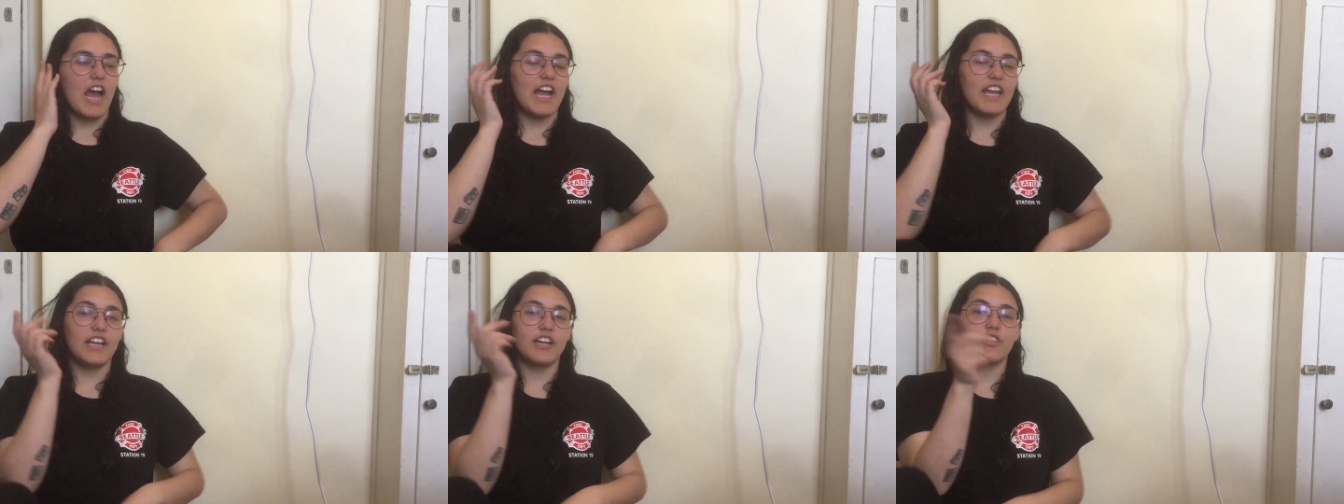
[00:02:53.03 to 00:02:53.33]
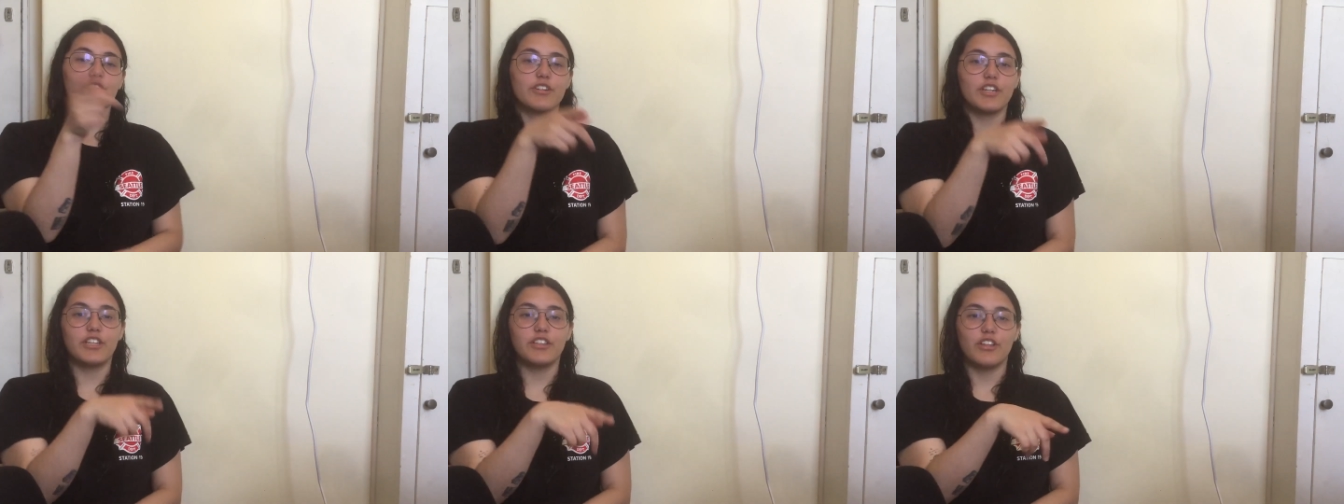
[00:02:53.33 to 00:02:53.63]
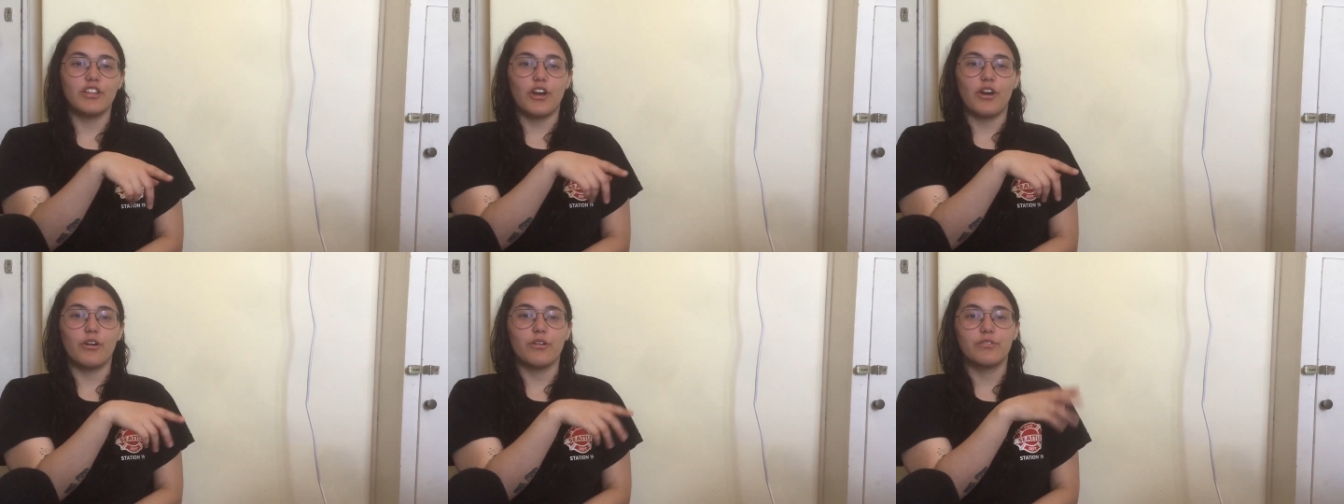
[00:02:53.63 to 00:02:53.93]
I agree
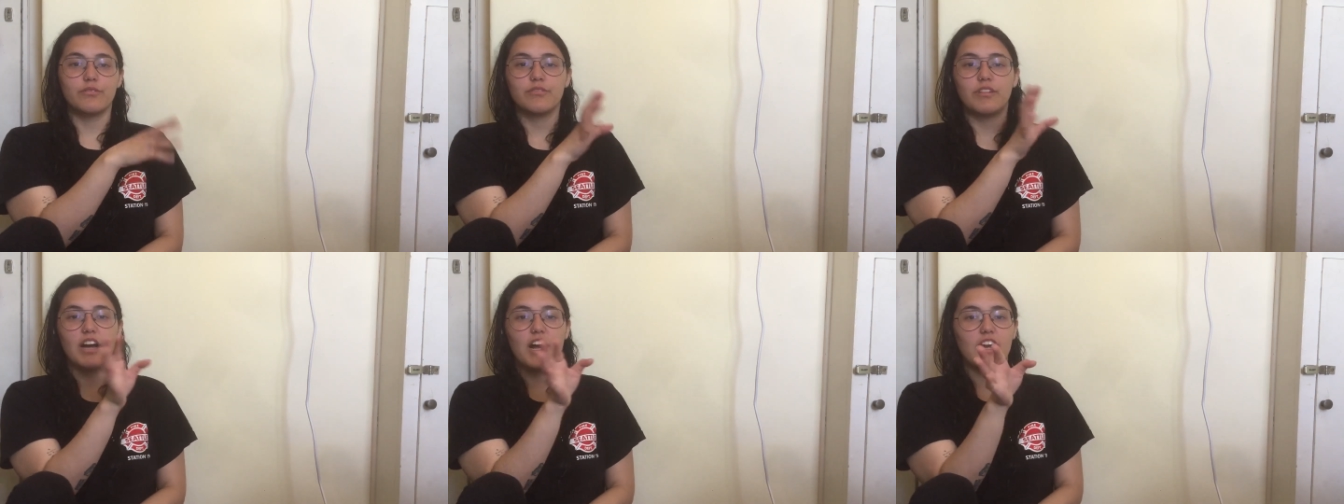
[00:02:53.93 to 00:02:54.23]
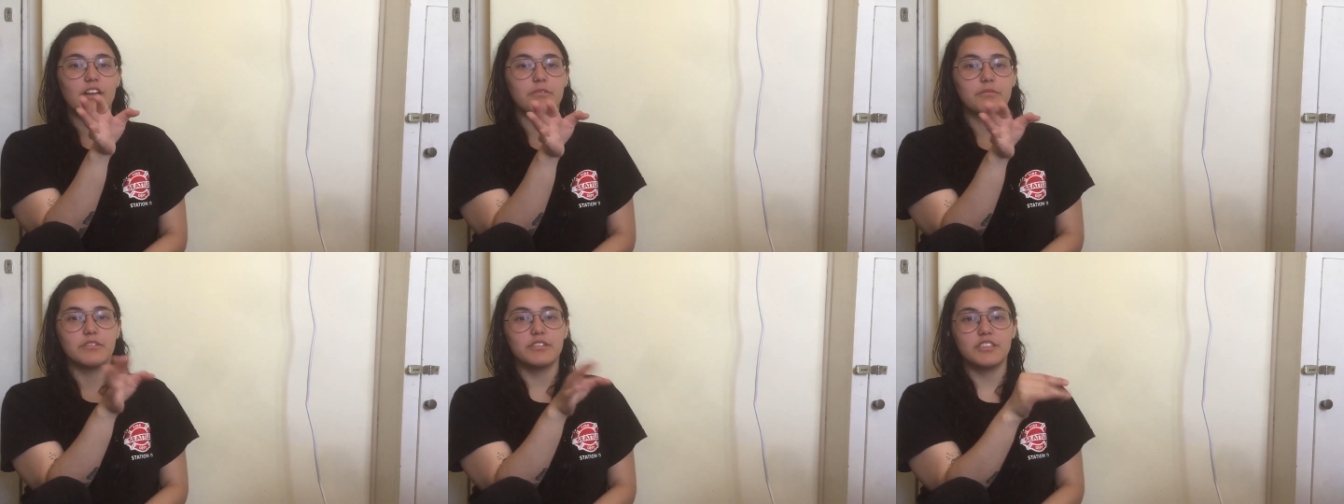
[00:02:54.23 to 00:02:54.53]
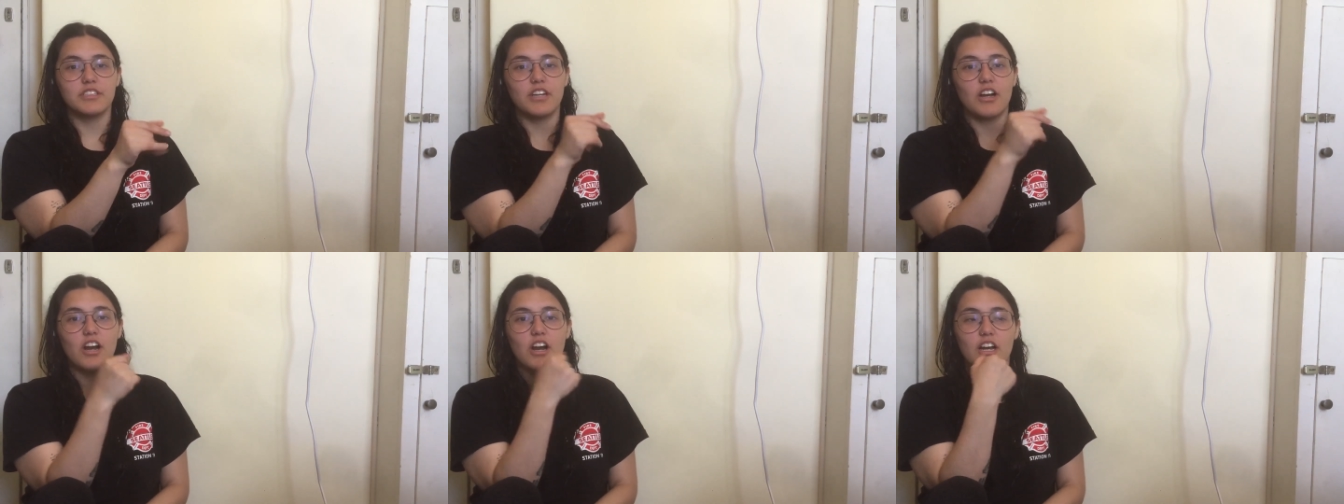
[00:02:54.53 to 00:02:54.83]
though. I
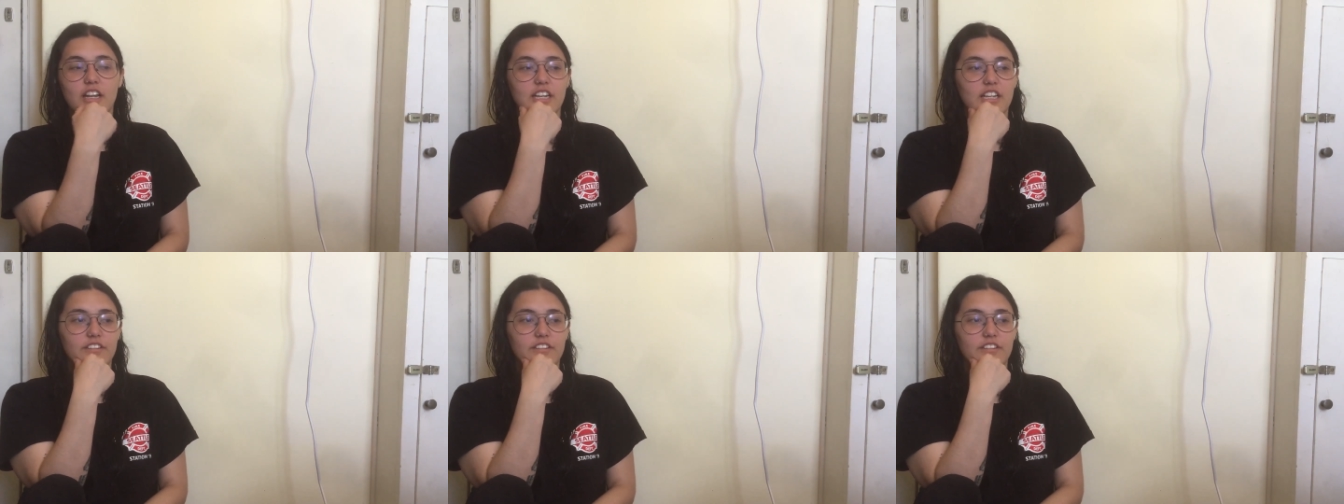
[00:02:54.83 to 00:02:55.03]
would not,